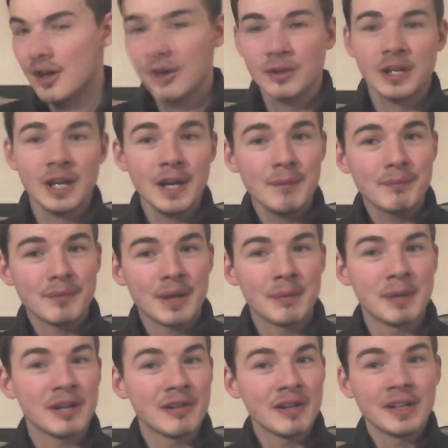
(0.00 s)
Okay, I
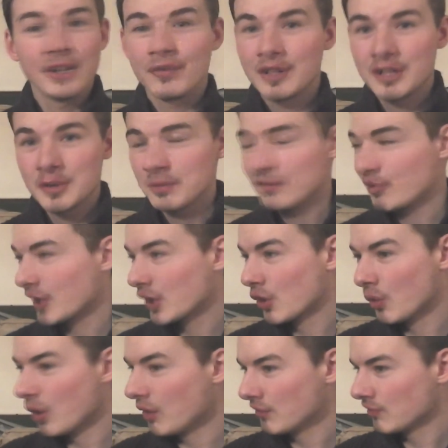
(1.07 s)
better end this video before I
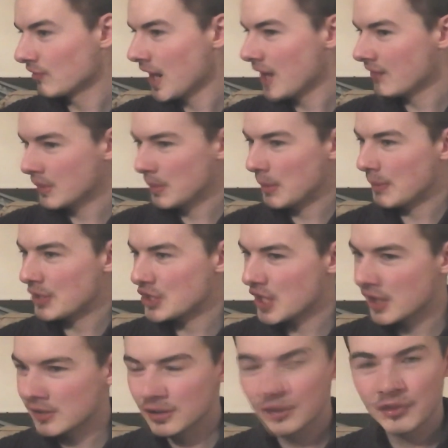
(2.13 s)
go on forever about my
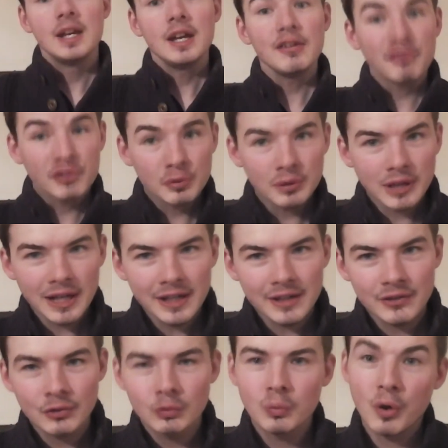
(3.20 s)
childhood. If you
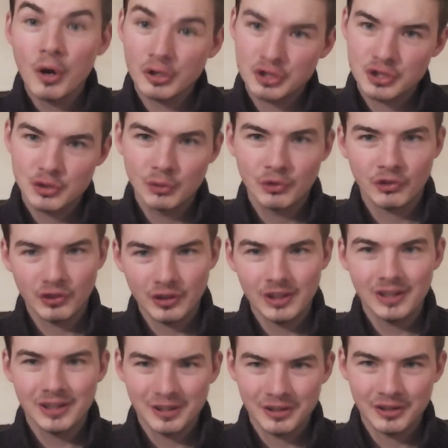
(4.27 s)
liked what you
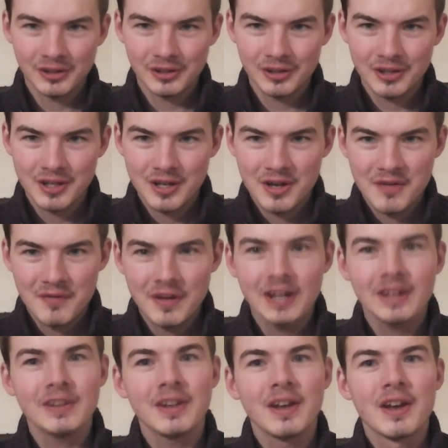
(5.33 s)
see here,
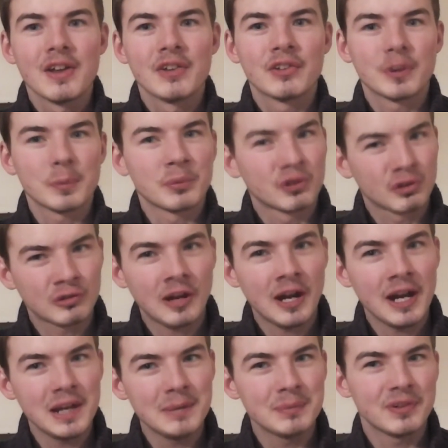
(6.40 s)
then
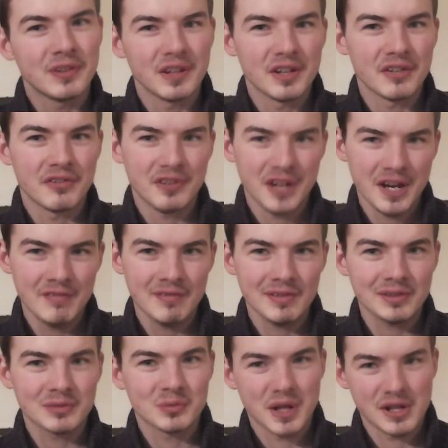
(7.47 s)
subscribe to your
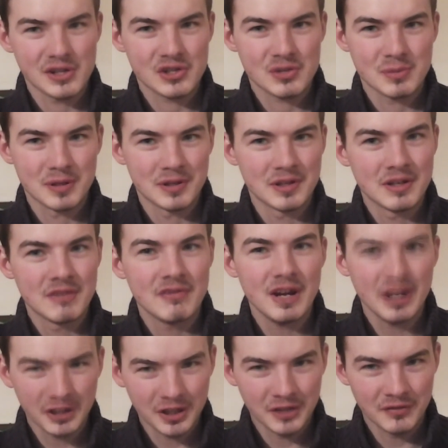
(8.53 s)
favourite Welshman.
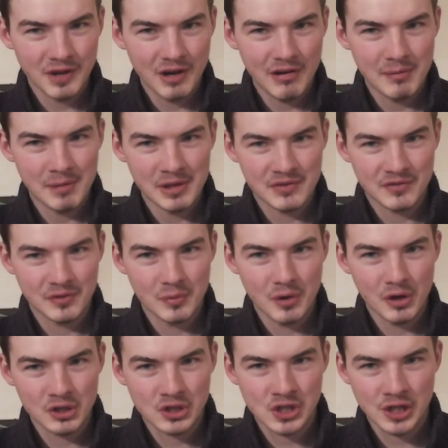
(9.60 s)
Thank you very much for
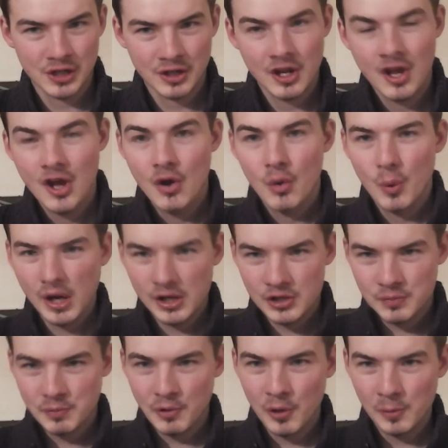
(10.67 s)
watching. Welsh
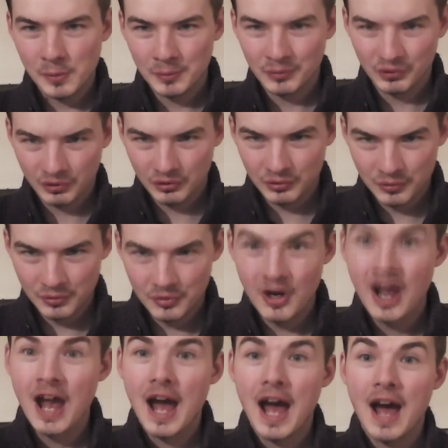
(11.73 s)
Problems
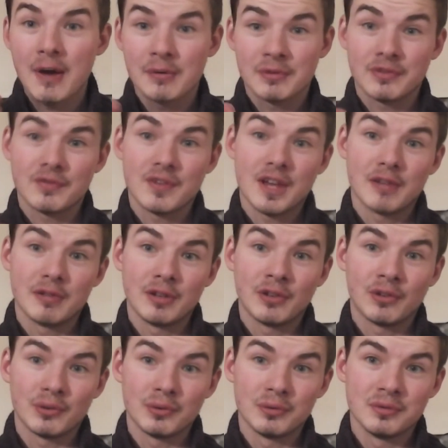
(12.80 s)
2, out very
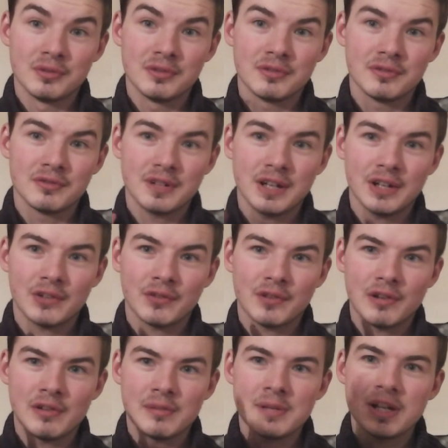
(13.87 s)
soon. Thanks
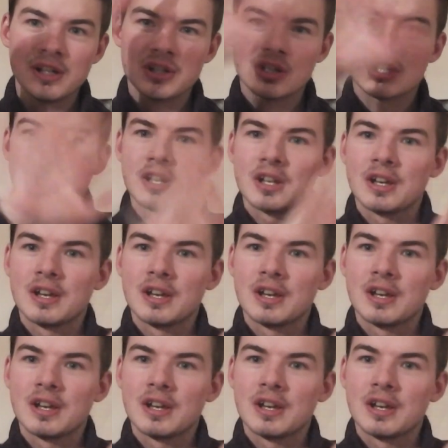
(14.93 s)
very much.